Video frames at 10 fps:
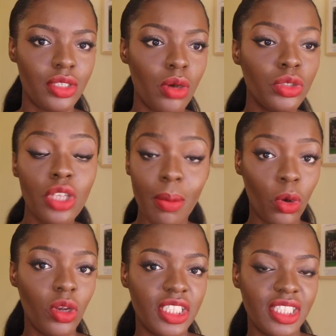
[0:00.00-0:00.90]
So
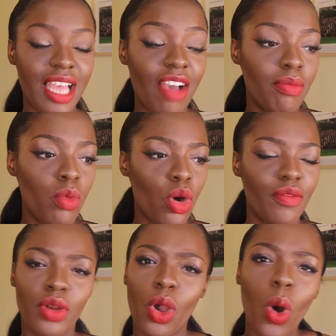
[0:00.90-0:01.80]
some colleges have more
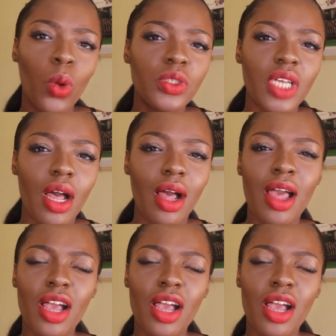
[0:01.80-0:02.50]
of an older